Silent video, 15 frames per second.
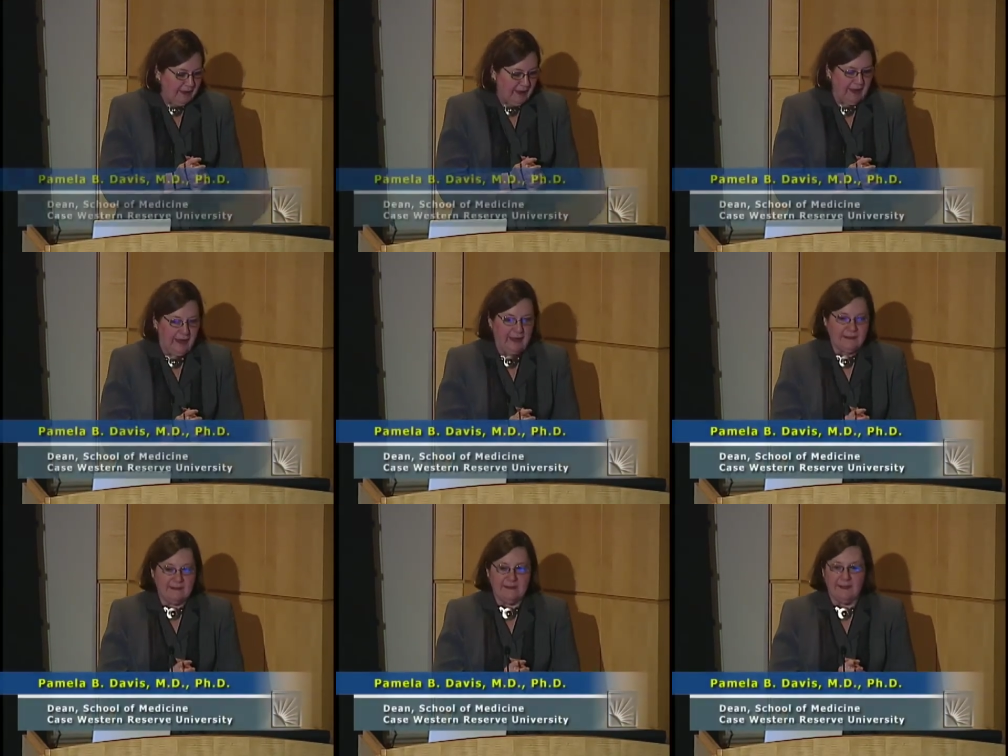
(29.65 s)

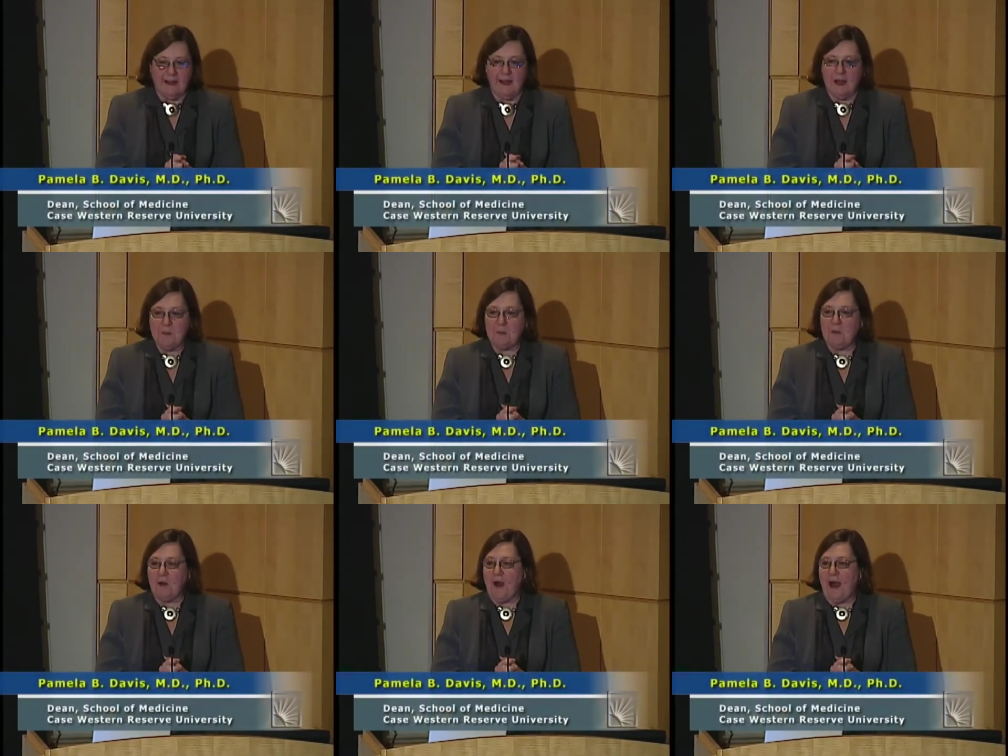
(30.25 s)
And
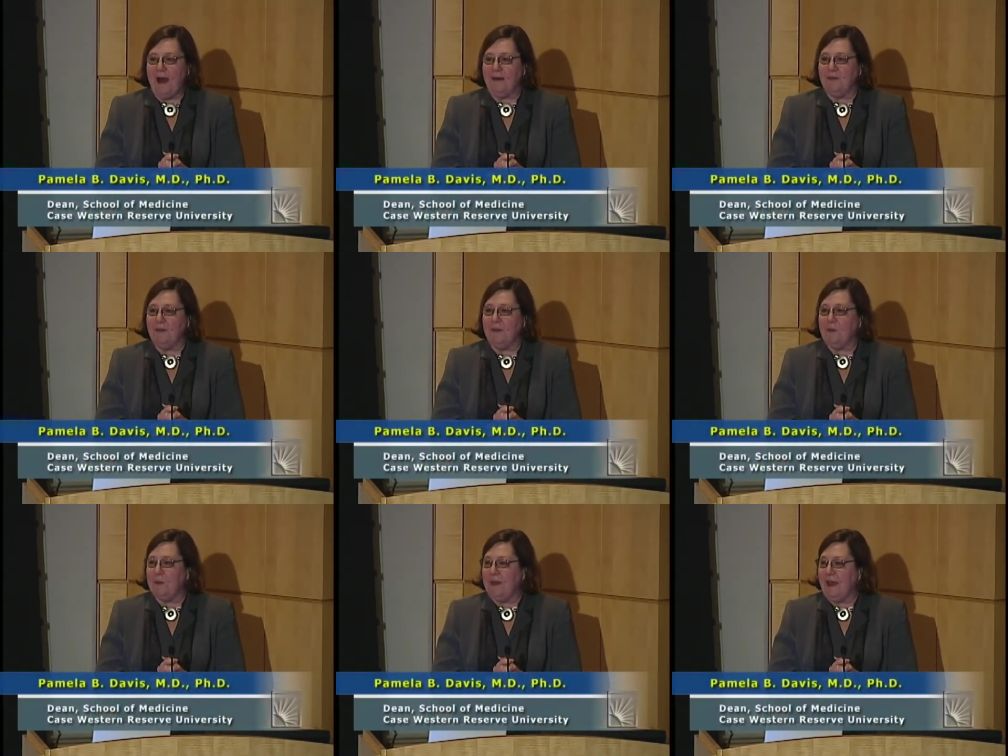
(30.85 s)
I'm proud
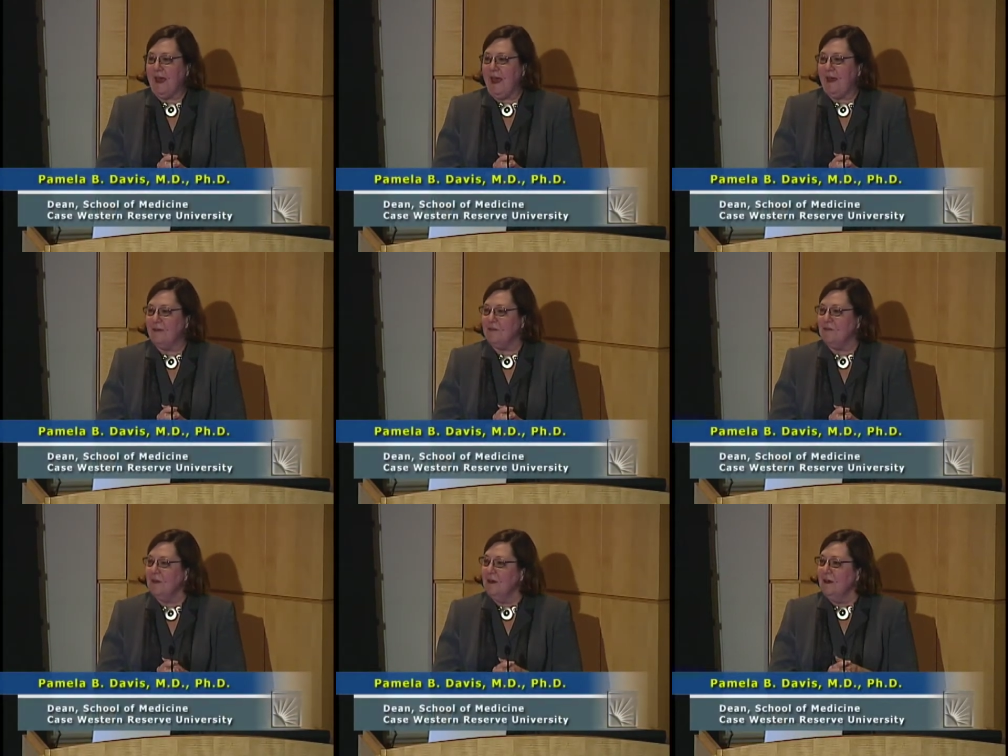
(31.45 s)
that we
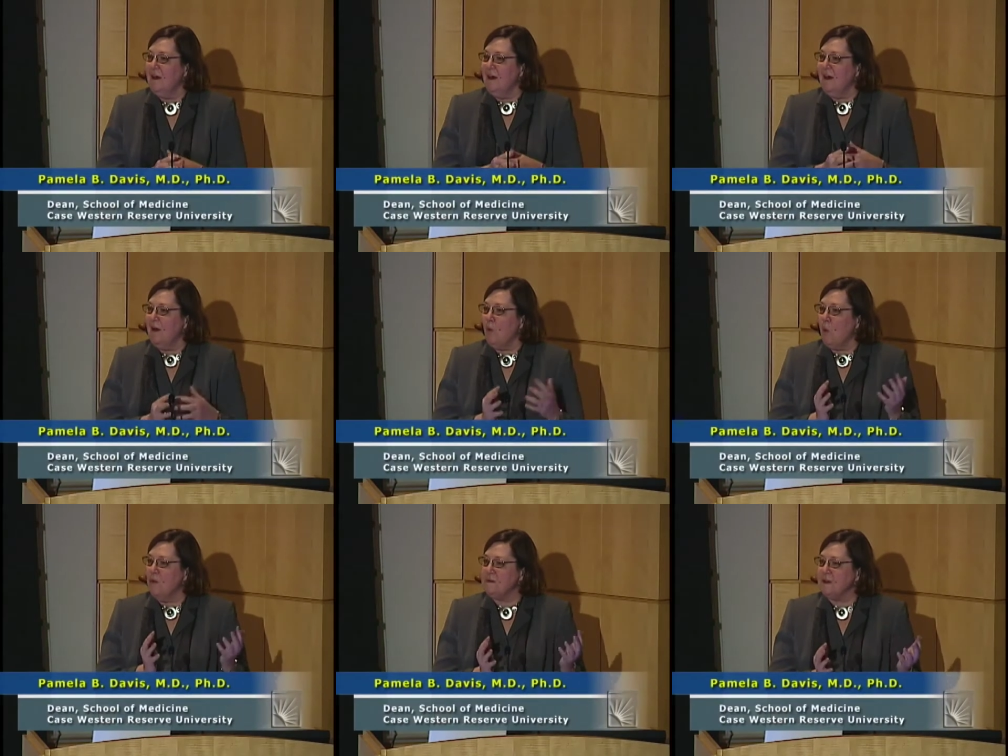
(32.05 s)
have
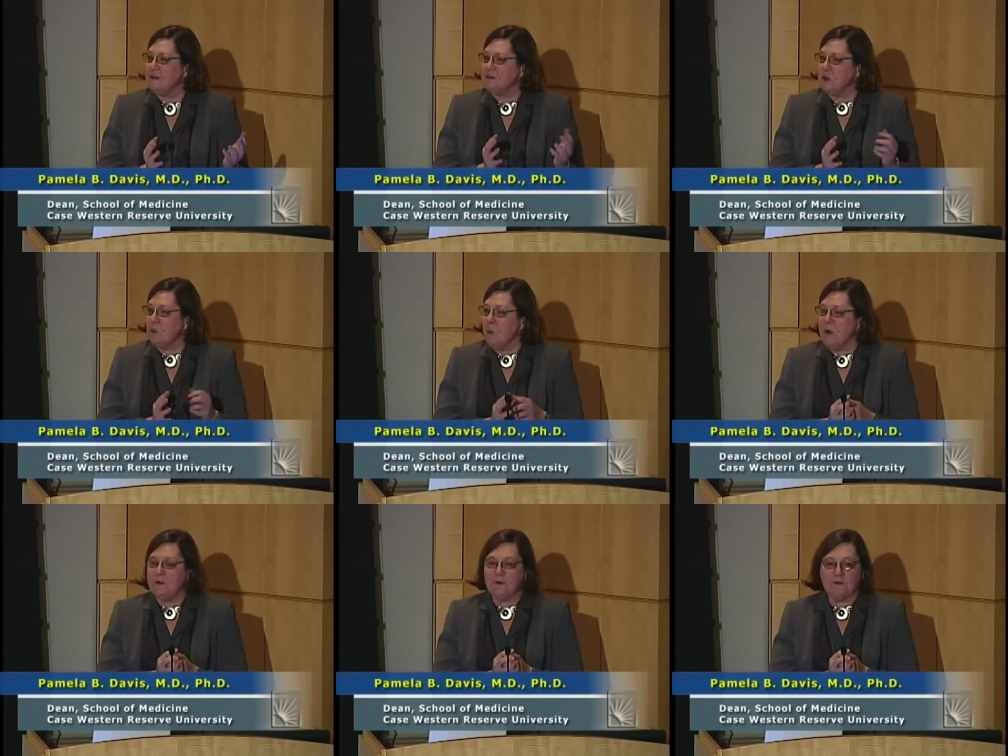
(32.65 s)
such a
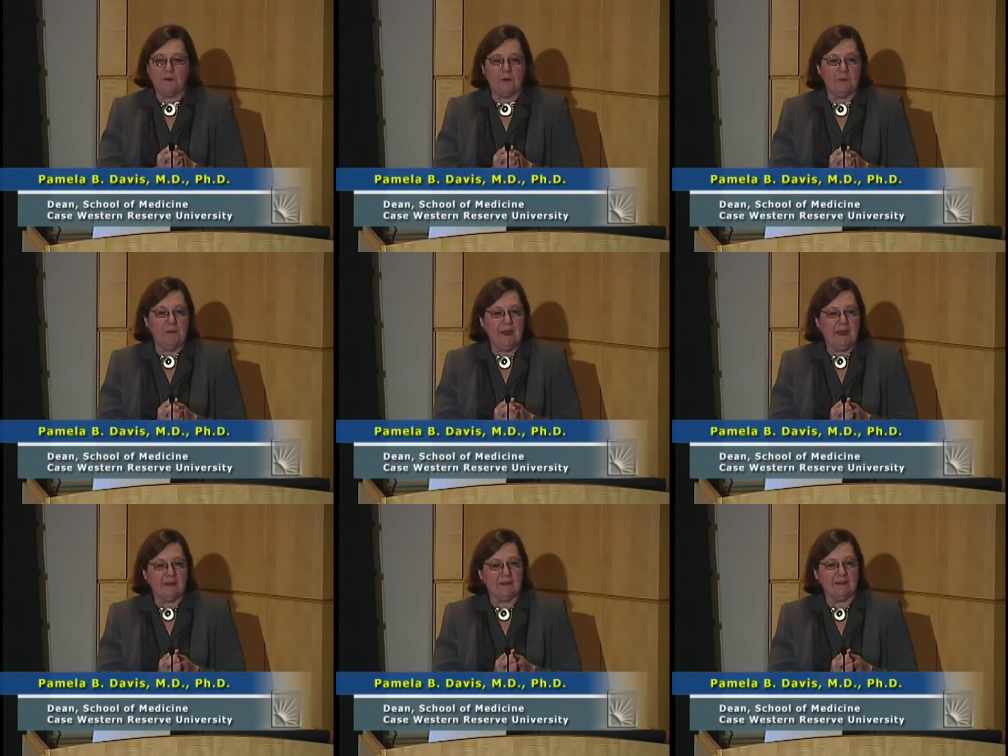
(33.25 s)
wonderful
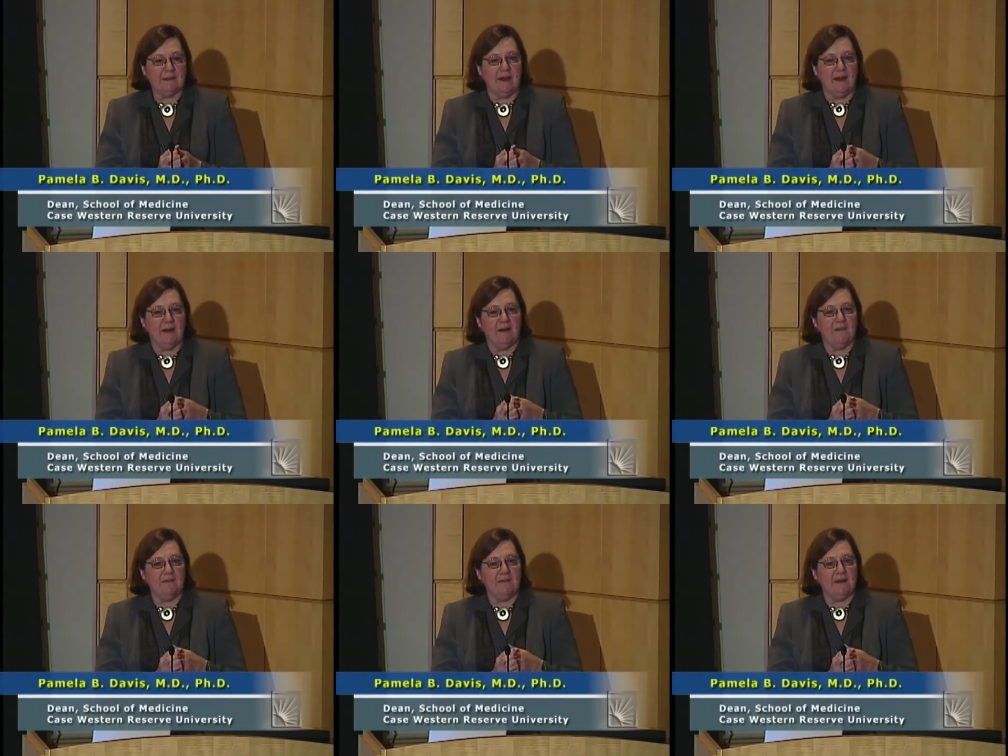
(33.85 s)
mix
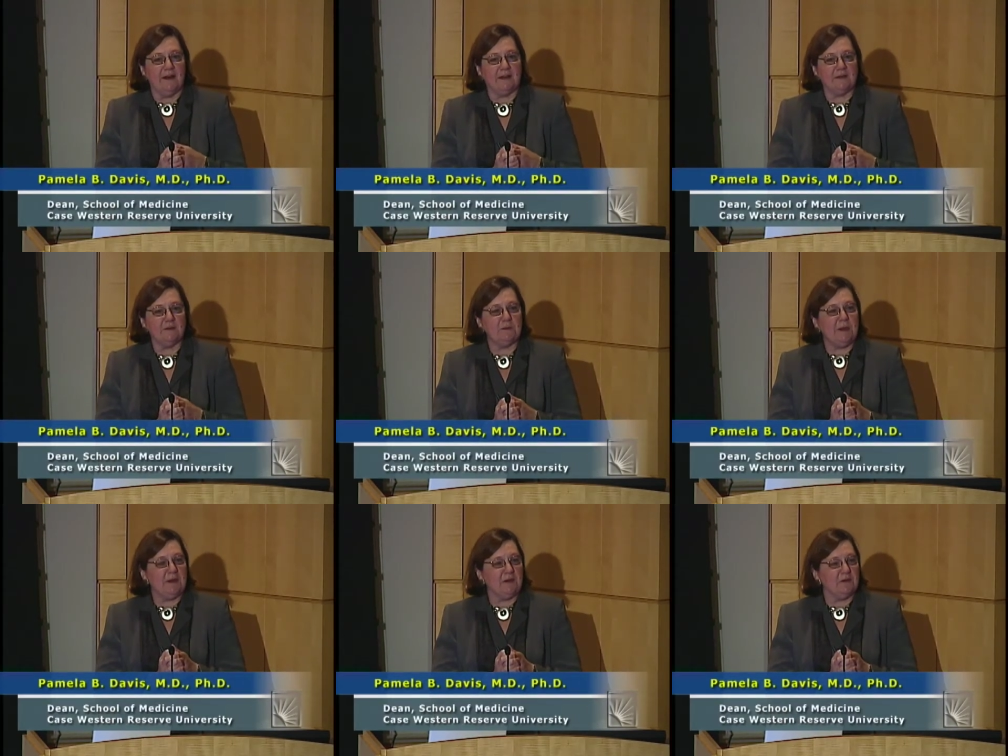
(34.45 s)
of uh,
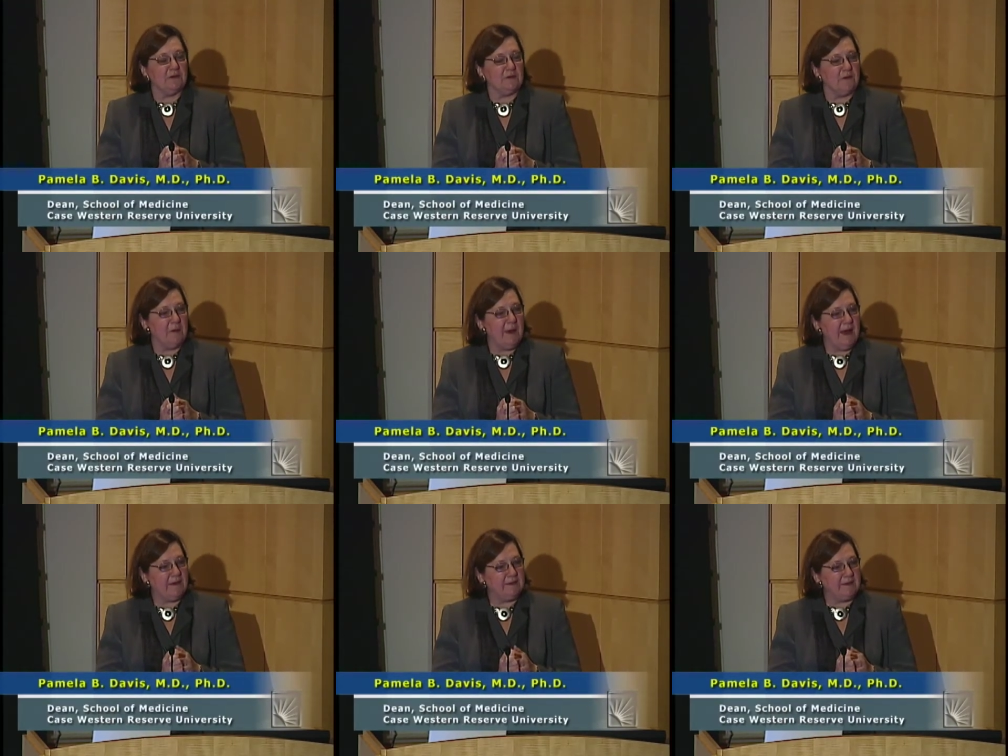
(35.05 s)
speakers
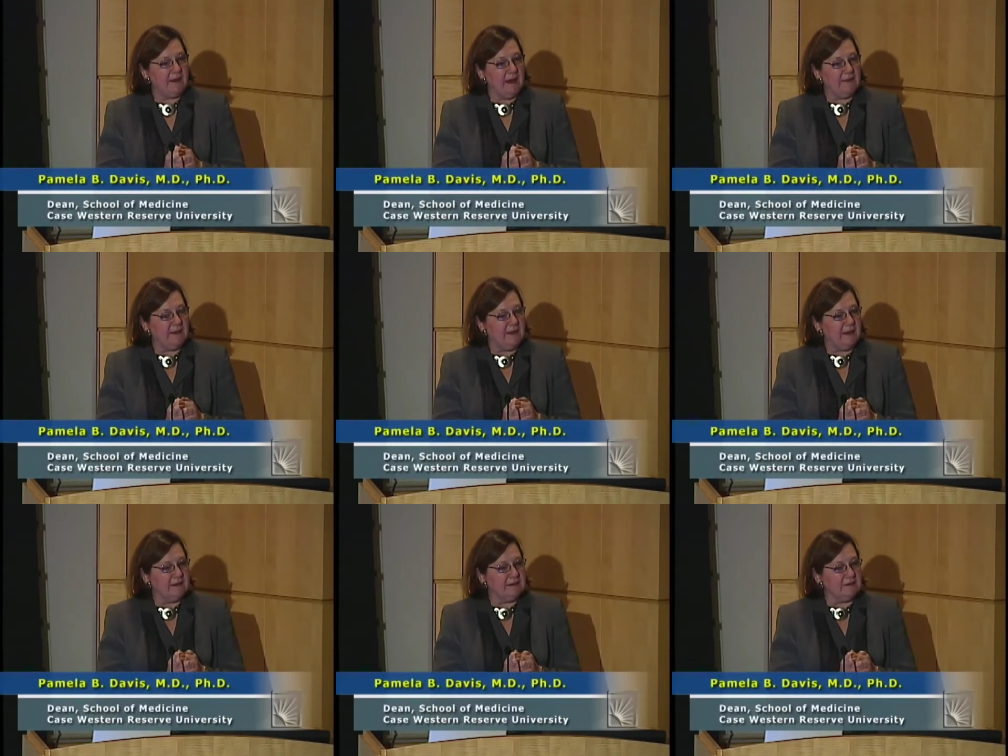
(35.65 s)
from outside
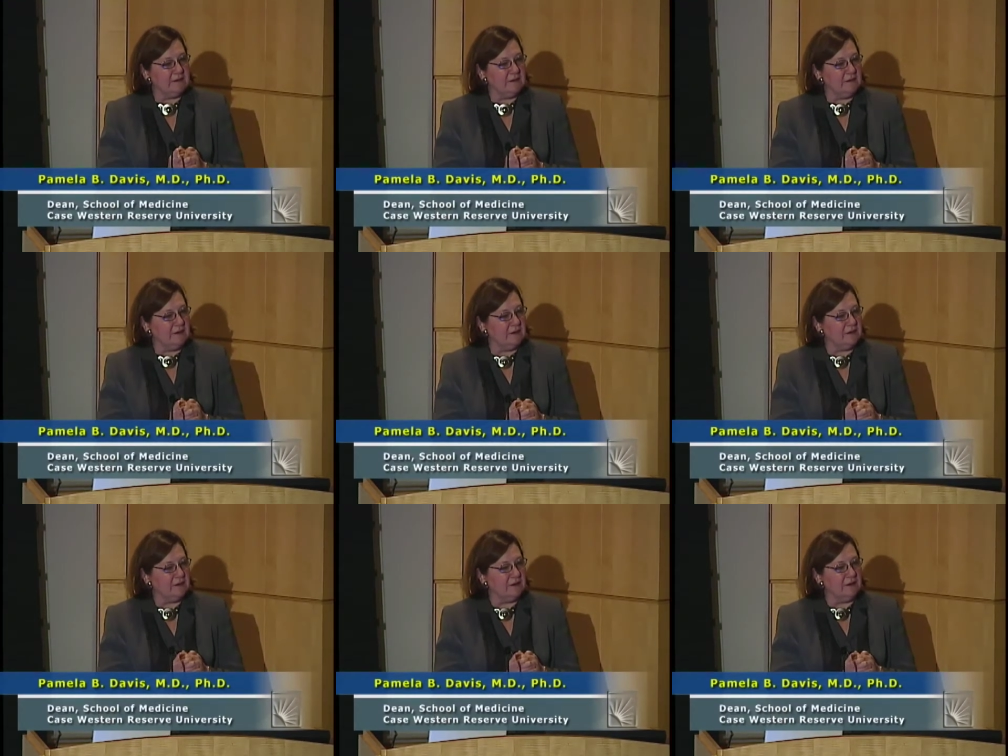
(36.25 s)
the
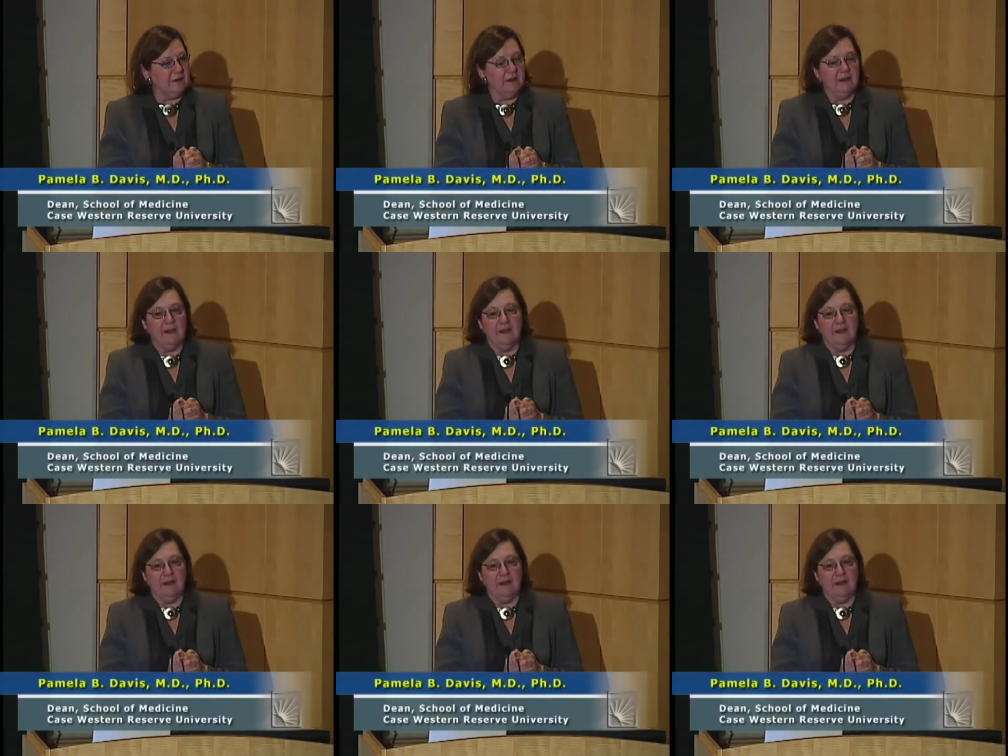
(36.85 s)
institution